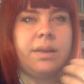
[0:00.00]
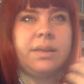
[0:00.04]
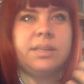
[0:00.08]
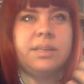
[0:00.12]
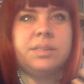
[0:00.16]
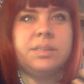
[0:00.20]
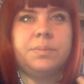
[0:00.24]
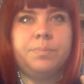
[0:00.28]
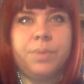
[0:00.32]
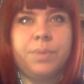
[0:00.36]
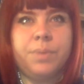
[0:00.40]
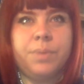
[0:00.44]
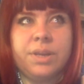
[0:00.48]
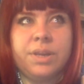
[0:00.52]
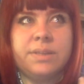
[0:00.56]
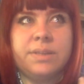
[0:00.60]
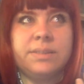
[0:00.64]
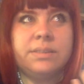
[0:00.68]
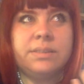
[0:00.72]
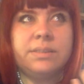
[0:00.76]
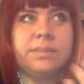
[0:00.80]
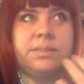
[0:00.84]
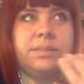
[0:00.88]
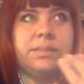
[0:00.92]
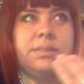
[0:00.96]

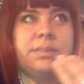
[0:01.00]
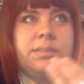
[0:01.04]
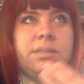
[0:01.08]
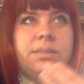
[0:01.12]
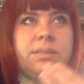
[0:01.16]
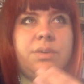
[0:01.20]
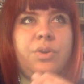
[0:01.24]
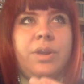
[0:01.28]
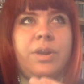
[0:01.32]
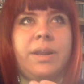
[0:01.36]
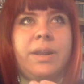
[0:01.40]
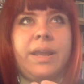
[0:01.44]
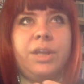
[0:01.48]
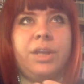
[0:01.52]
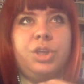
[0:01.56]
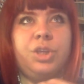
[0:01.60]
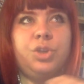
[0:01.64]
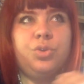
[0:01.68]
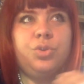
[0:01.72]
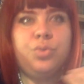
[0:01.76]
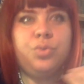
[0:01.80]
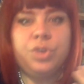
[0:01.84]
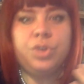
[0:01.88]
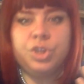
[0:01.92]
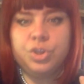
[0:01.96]
experiences uh,
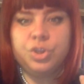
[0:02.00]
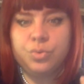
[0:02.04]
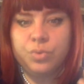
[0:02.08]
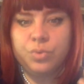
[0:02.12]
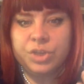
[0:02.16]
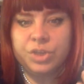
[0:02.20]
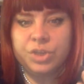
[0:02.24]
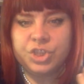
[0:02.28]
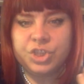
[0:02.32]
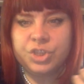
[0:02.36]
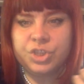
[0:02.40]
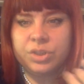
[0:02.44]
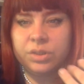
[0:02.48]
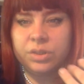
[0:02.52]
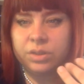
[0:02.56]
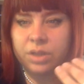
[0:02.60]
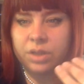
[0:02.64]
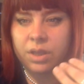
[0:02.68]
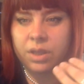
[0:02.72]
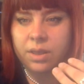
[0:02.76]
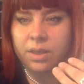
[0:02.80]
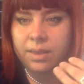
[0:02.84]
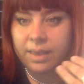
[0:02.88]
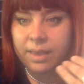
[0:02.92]
related to intuition.